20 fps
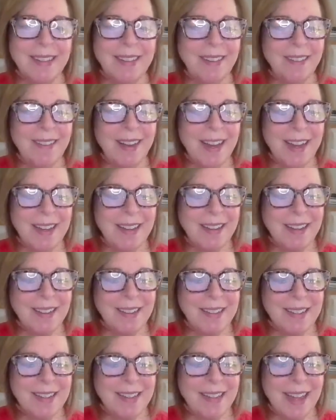All right,
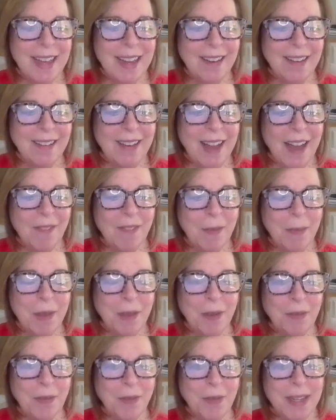talk to you later. Have a
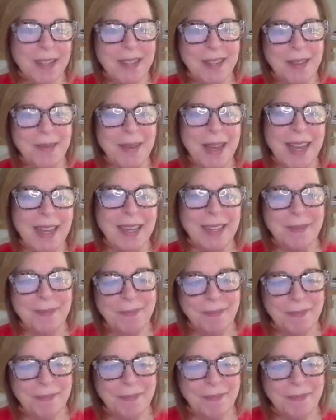beautiful rest of the week.